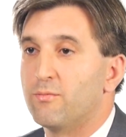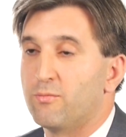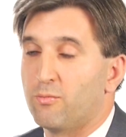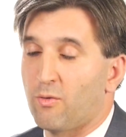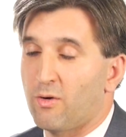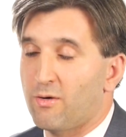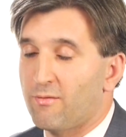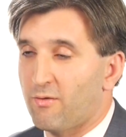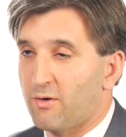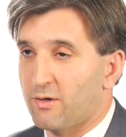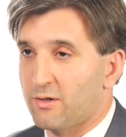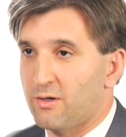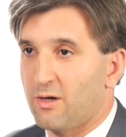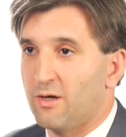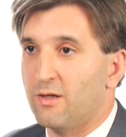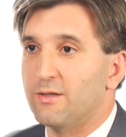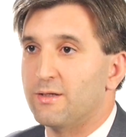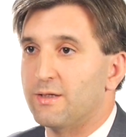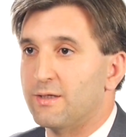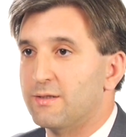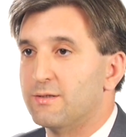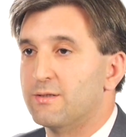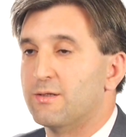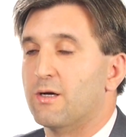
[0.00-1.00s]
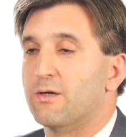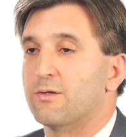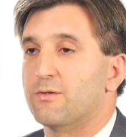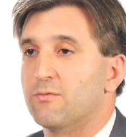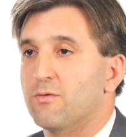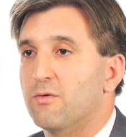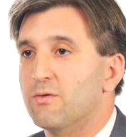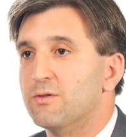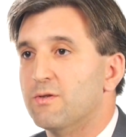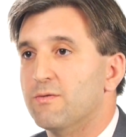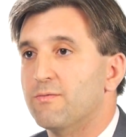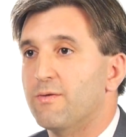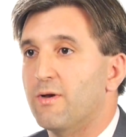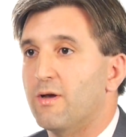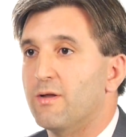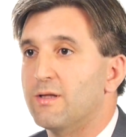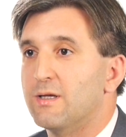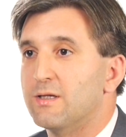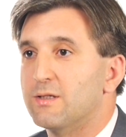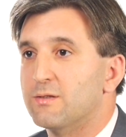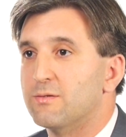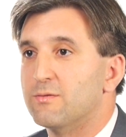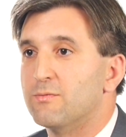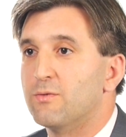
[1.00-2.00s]
one of our colleagues, Dr.
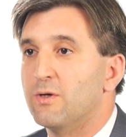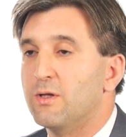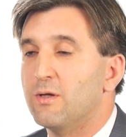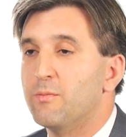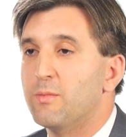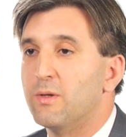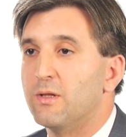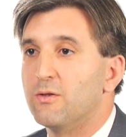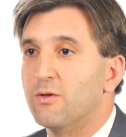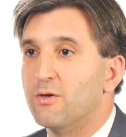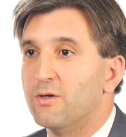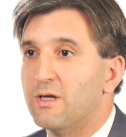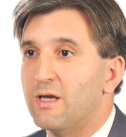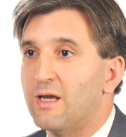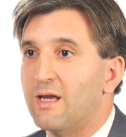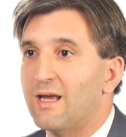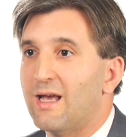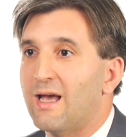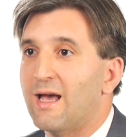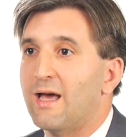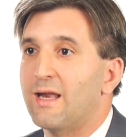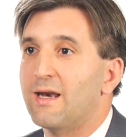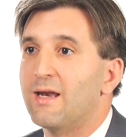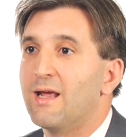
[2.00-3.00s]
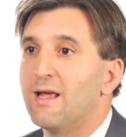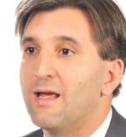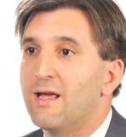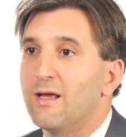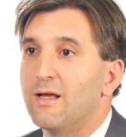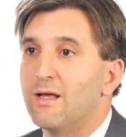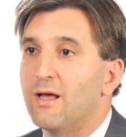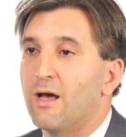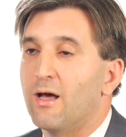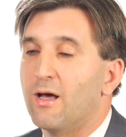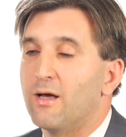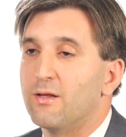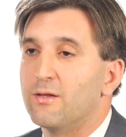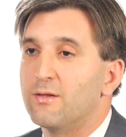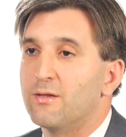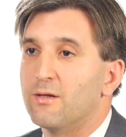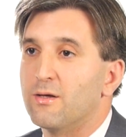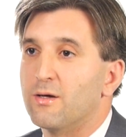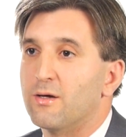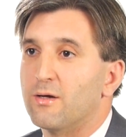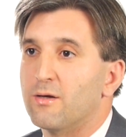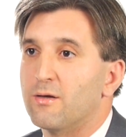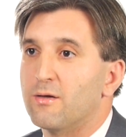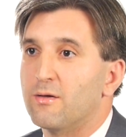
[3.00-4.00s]
Rosenfeld, has really been looking at
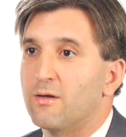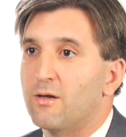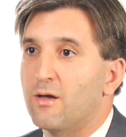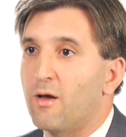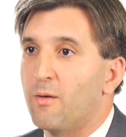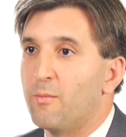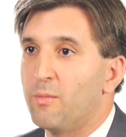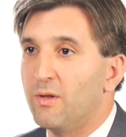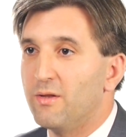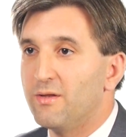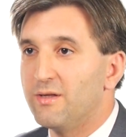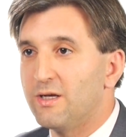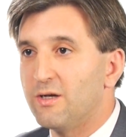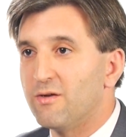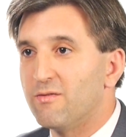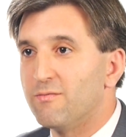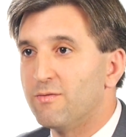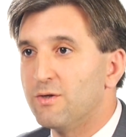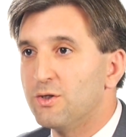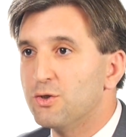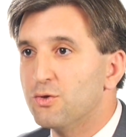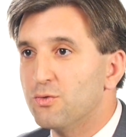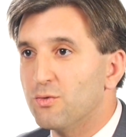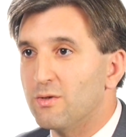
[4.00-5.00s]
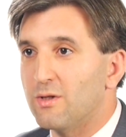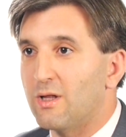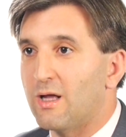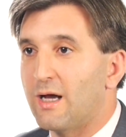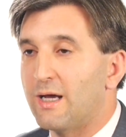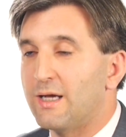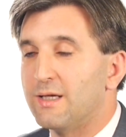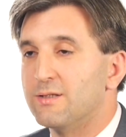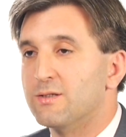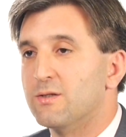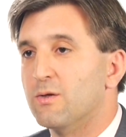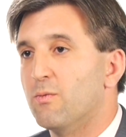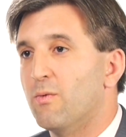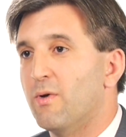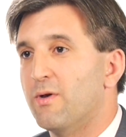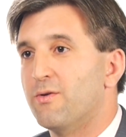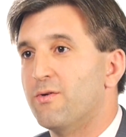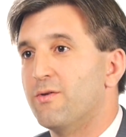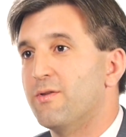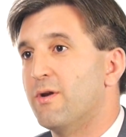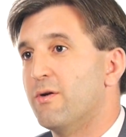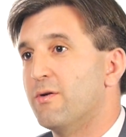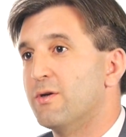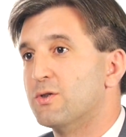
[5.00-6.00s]
the ability to visualize
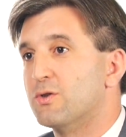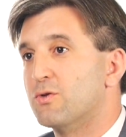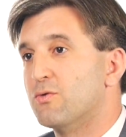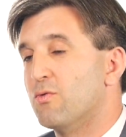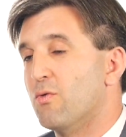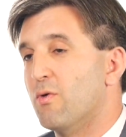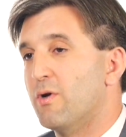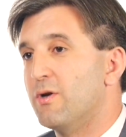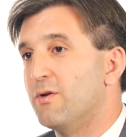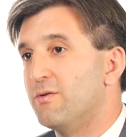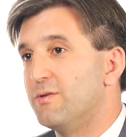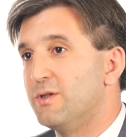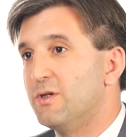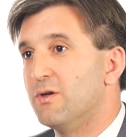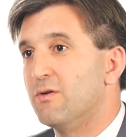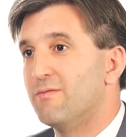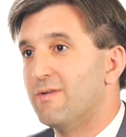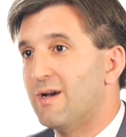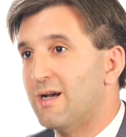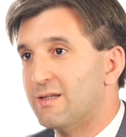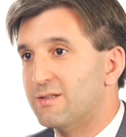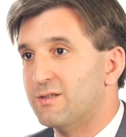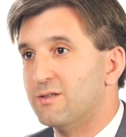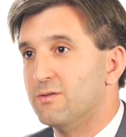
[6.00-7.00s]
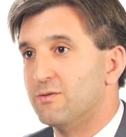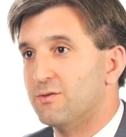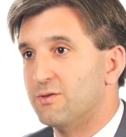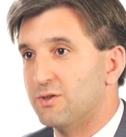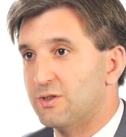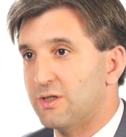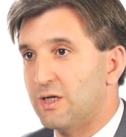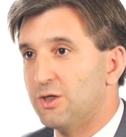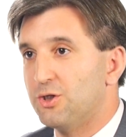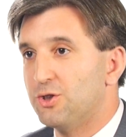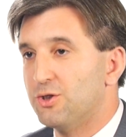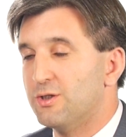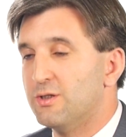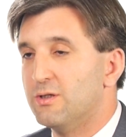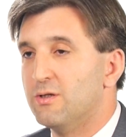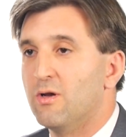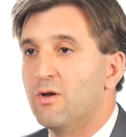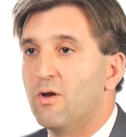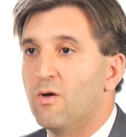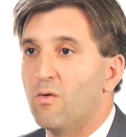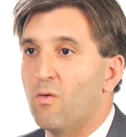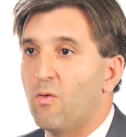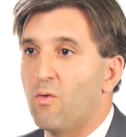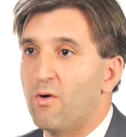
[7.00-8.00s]
whether there is choroidal neovascularization
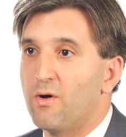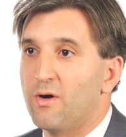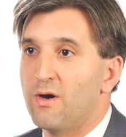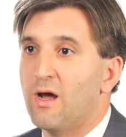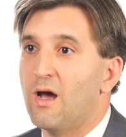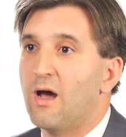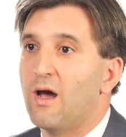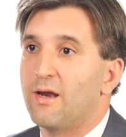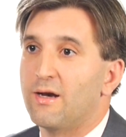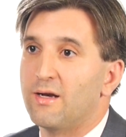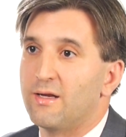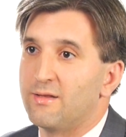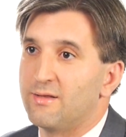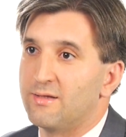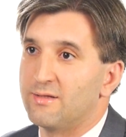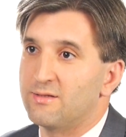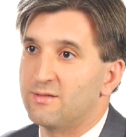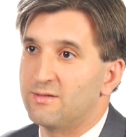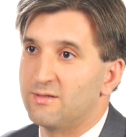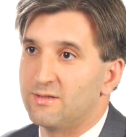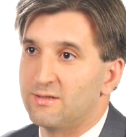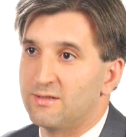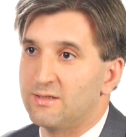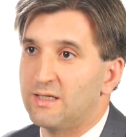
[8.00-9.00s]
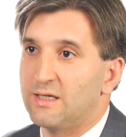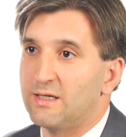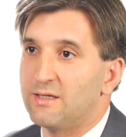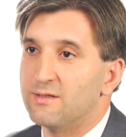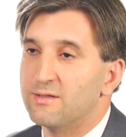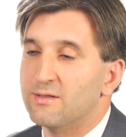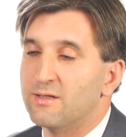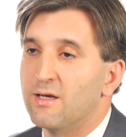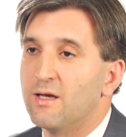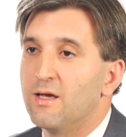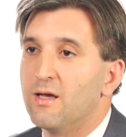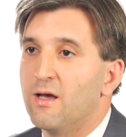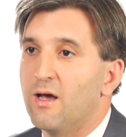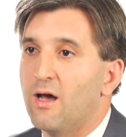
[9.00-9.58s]
or not in this disease.